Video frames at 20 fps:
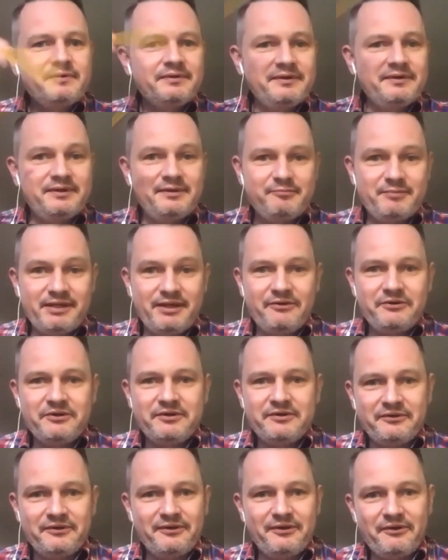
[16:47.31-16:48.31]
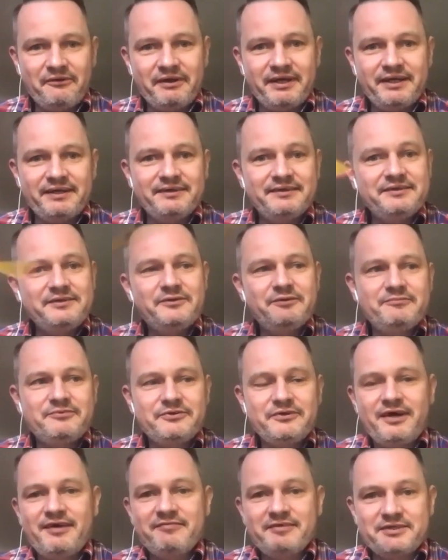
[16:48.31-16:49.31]
and it'd be loaded on the lorry, and you'd
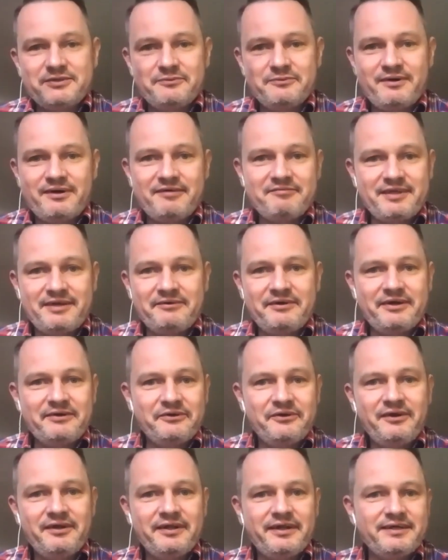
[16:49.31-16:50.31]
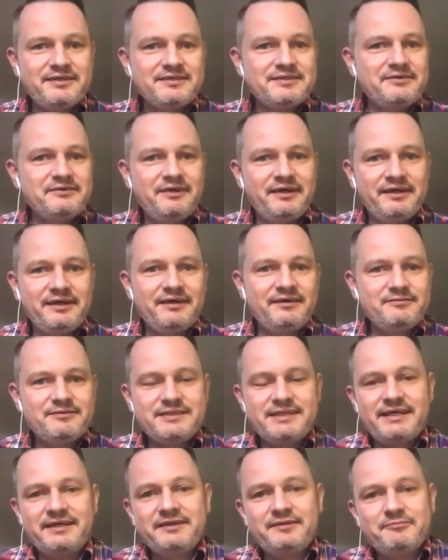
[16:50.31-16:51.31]
drive it to wherever they were going on holiday. So like I'd
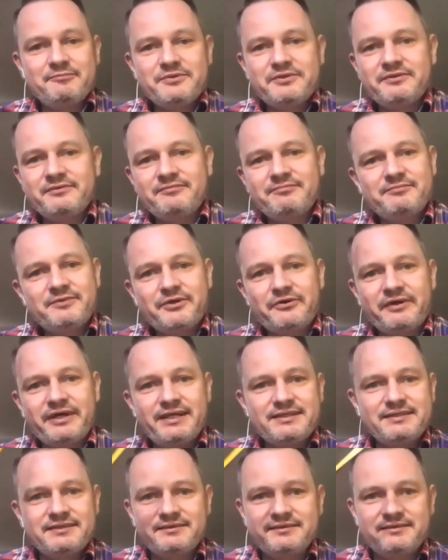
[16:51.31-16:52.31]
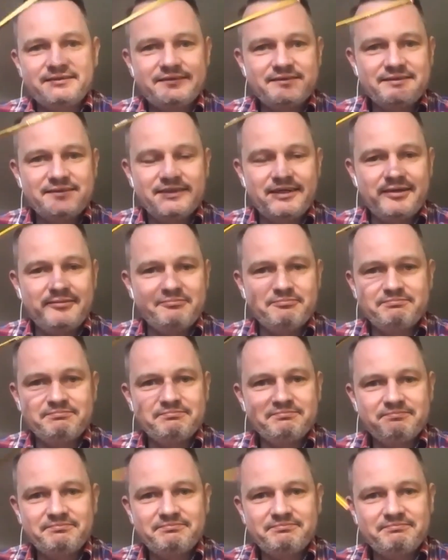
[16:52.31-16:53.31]
taken them to Crete and
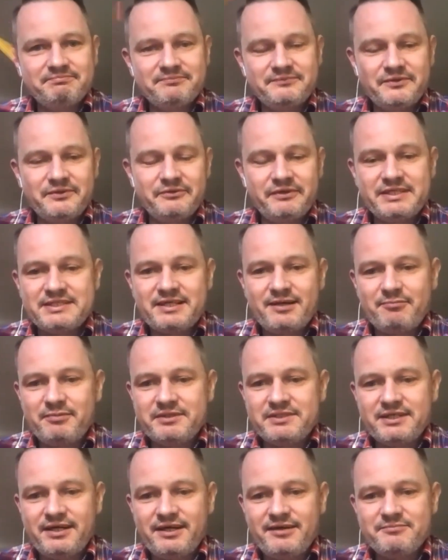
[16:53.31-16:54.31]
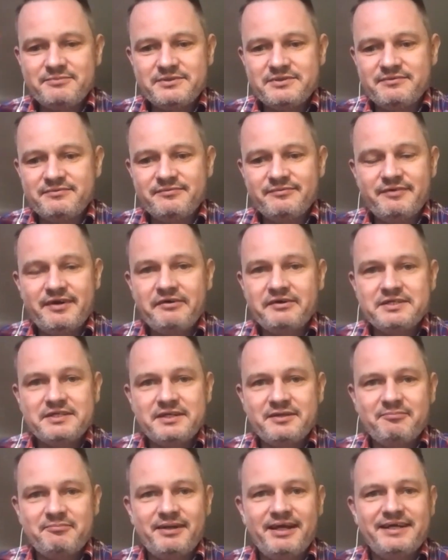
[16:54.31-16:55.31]
Greece a couple of times and various
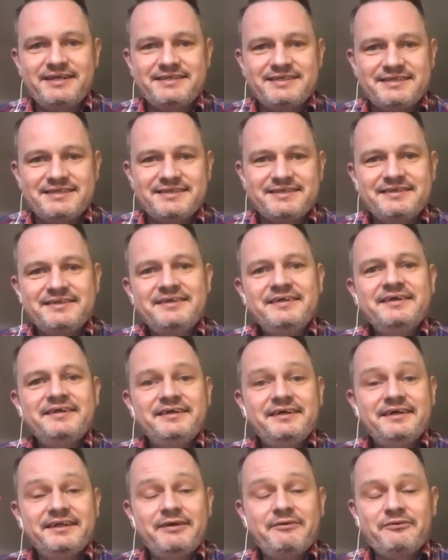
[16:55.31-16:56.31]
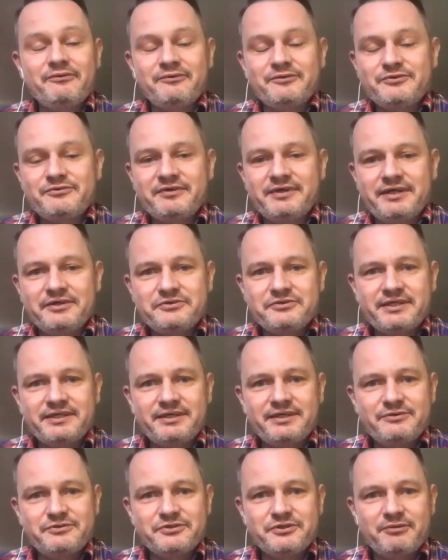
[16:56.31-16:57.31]
other places, and they were always really interesting,
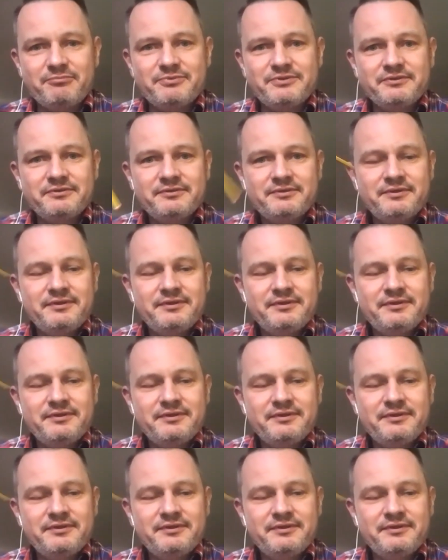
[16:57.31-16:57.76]
those jobs.